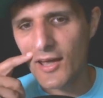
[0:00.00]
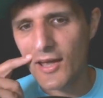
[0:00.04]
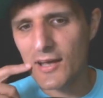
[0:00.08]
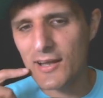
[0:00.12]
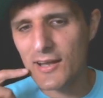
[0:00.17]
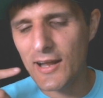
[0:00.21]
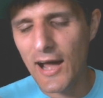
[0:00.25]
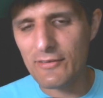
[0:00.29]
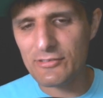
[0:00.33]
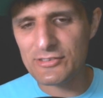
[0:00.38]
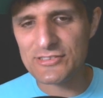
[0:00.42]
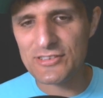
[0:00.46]

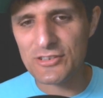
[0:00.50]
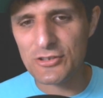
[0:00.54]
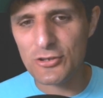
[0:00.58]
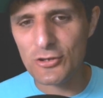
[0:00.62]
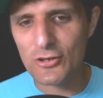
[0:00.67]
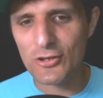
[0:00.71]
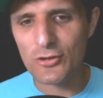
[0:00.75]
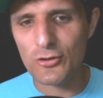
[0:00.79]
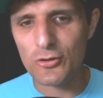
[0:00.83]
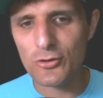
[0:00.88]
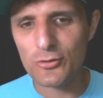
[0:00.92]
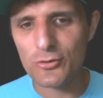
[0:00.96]
And obviously you
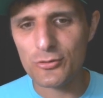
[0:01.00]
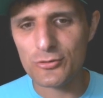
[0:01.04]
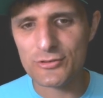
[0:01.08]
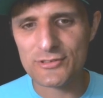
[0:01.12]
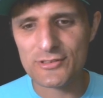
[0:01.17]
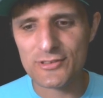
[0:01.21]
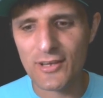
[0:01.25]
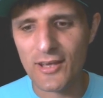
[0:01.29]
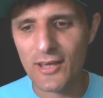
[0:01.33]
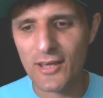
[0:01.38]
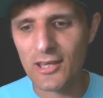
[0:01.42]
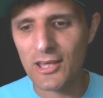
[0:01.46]
can
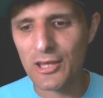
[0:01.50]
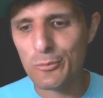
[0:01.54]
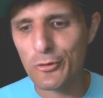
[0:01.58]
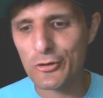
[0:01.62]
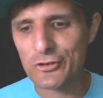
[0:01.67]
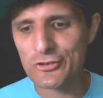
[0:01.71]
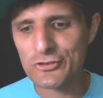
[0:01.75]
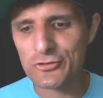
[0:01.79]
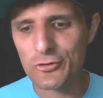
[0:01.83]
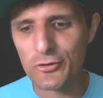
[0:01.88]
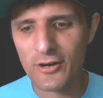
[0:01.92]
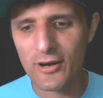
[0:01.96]
use a
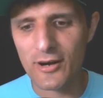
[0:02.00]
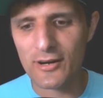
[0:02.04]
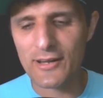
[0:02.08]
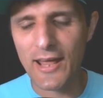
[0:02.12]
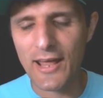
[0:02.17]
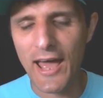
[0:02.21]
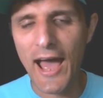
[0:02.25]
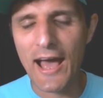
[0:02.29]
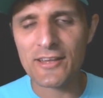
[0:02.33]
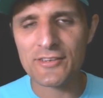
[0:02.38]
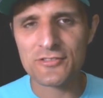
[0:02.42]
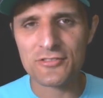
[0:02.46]
keyboard shortcut
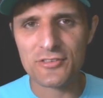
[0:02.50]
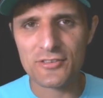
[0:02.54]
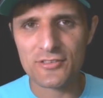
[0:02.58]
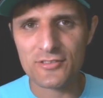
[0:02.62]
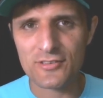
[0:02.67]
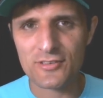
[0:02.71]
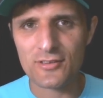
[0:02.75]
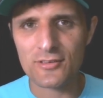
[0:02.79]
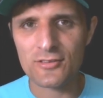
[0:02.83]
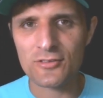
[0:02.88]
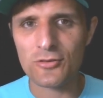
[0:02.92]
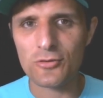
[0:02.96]

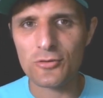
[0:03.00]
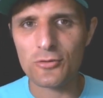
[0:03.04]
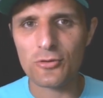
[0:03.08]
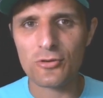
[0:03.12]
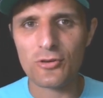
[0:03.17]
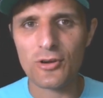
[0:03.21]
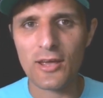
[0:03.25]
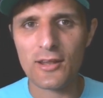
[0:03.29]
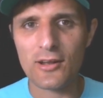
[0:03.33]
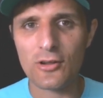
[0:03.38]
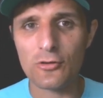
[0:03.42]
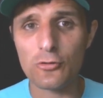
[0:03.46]
asterisk to
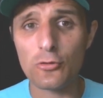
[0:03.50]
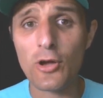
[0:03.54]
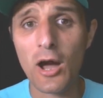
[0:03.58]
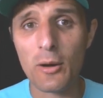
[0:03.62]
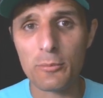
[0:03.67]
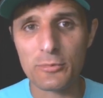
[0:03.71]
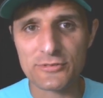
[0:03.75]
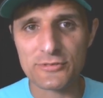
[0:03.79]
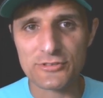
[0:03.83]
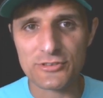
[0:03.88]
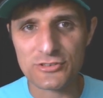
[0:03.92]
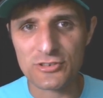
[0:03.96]
create a new
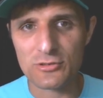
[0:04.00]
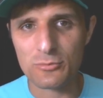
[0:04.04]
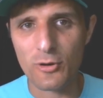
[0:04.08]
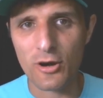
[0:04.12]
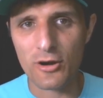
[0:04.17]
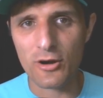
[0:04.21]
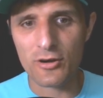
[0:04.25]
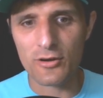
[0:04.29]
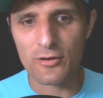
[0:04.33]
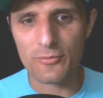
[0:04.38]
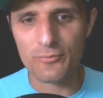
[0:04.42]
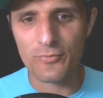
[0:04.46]
composition
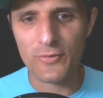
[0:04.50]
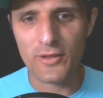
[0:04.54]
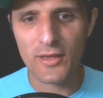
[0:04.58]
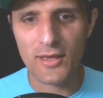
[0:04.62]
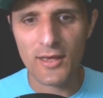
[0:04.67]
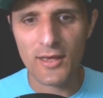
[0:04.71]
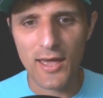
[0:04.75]
marker